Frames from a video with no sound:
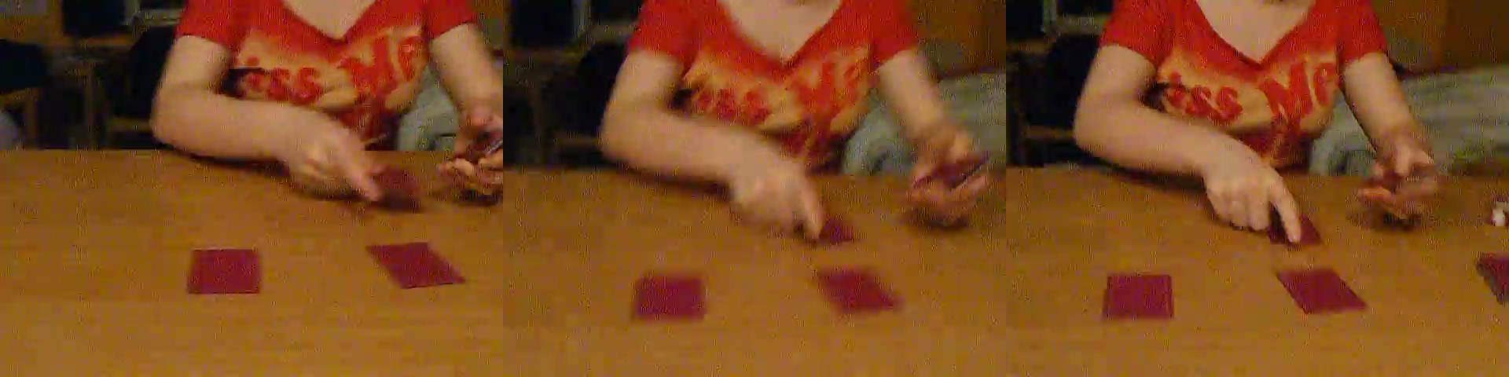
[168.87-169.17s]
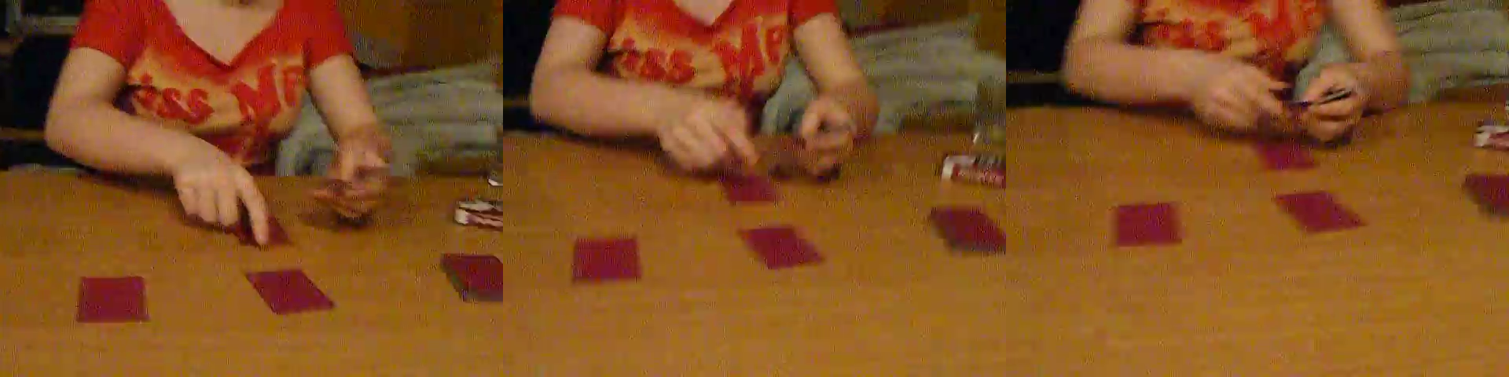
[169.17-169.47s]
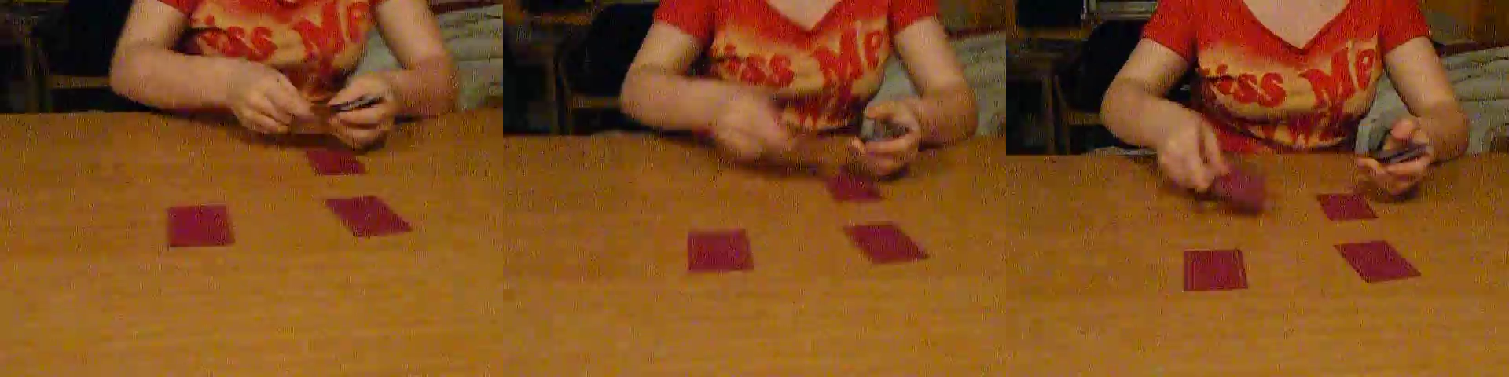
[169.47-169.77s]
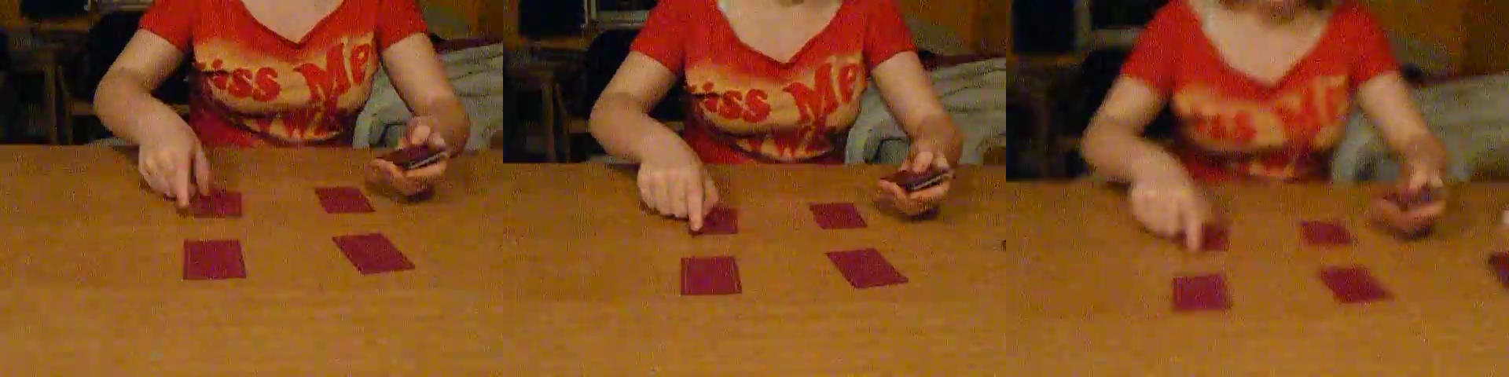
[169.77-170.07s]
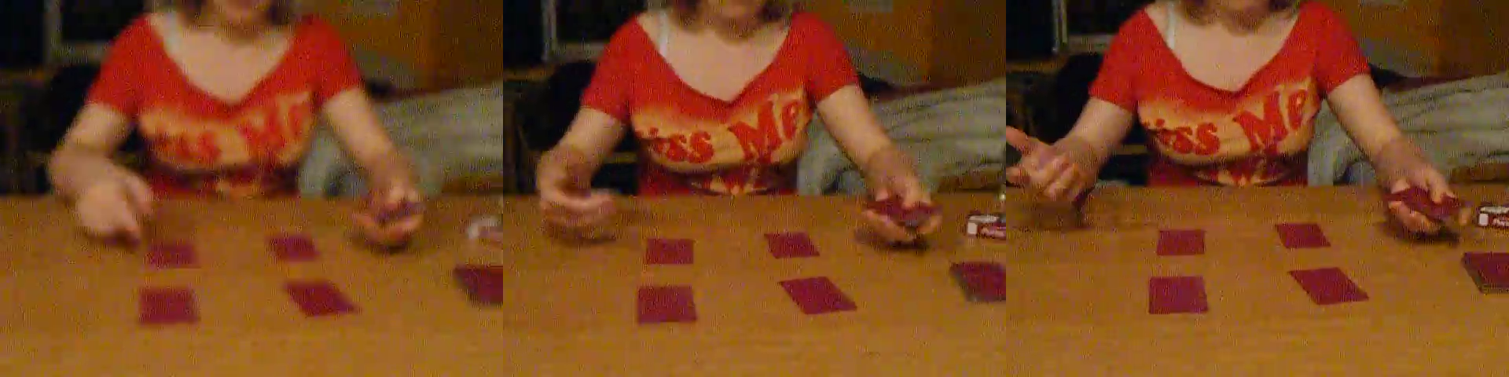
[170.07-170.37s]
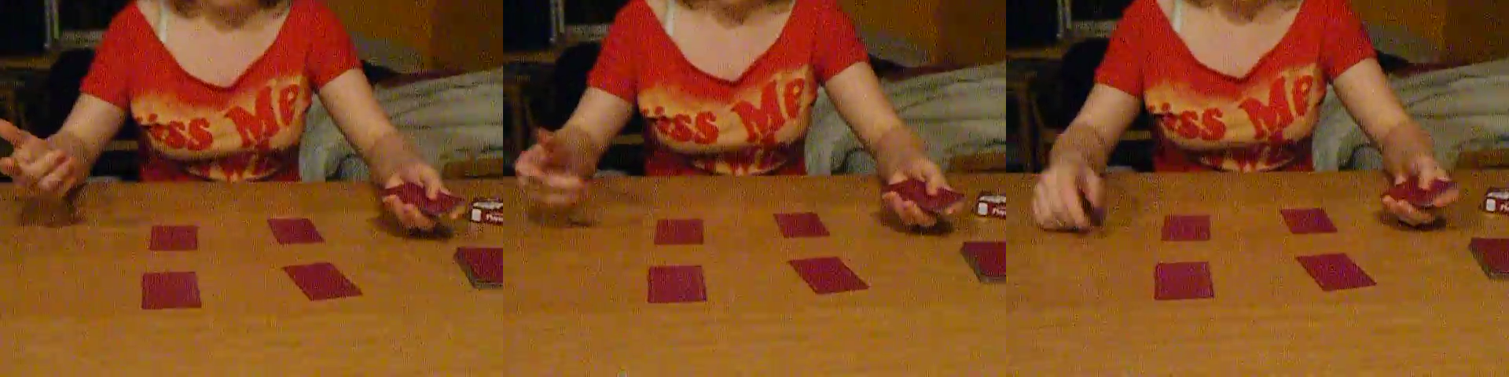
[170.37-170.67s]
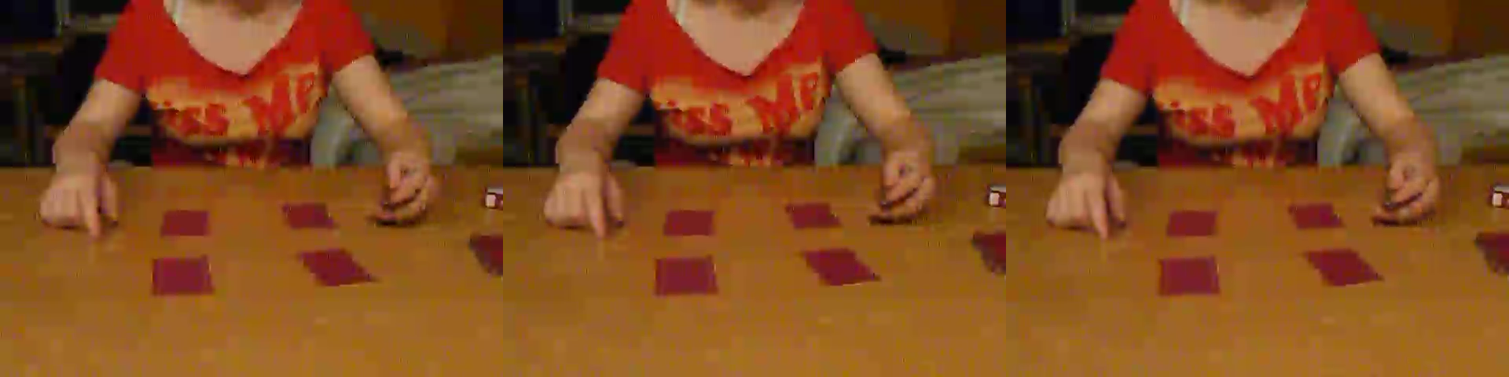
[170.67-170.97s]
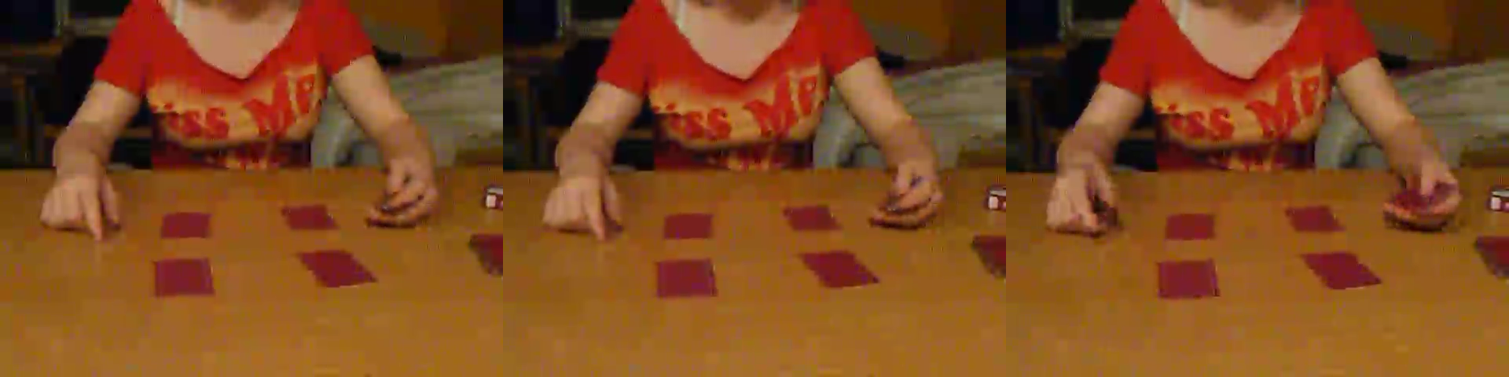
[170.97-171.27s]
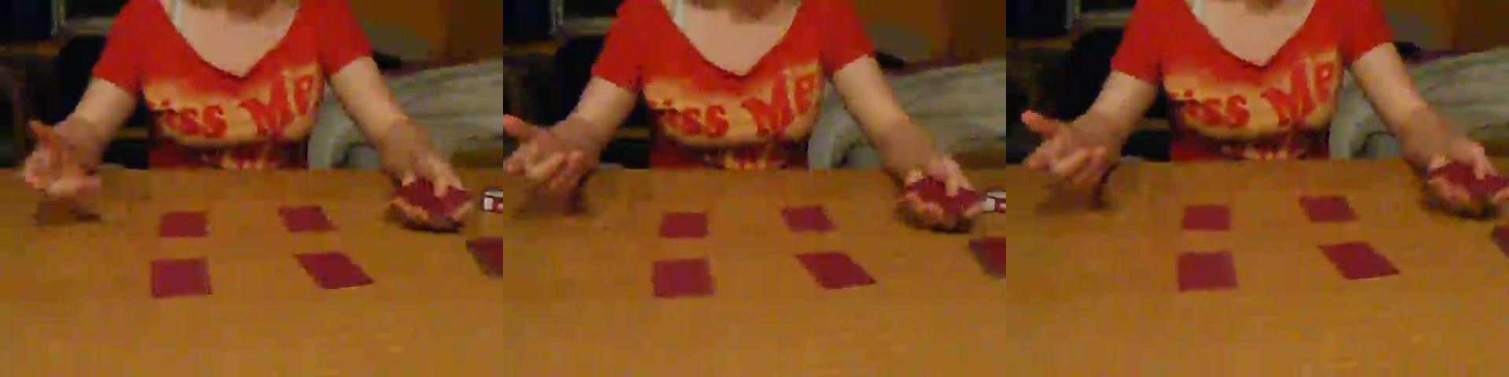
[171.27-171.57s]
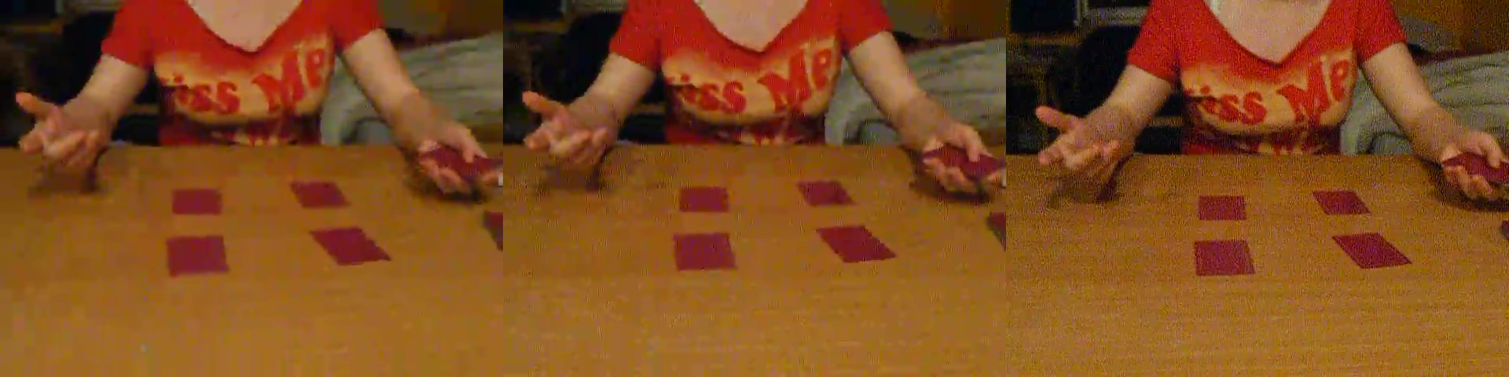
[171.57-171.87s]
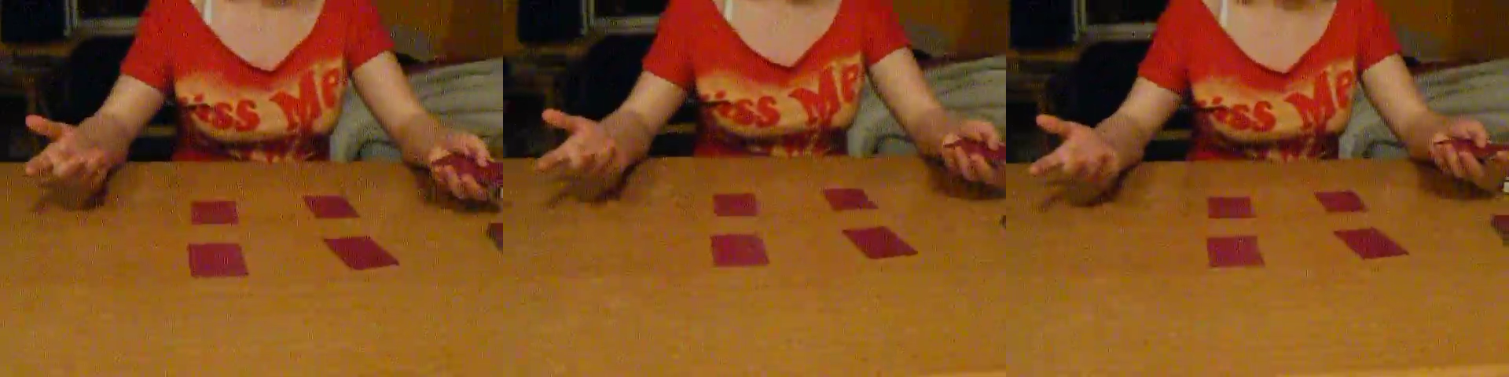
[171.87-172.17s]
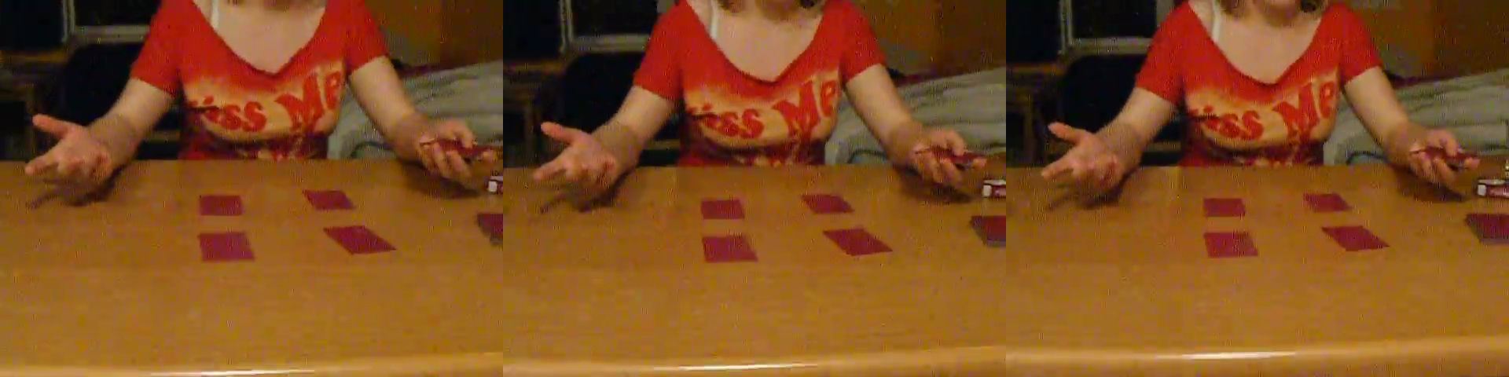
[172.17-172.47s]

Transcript: [unreadable: no face in view]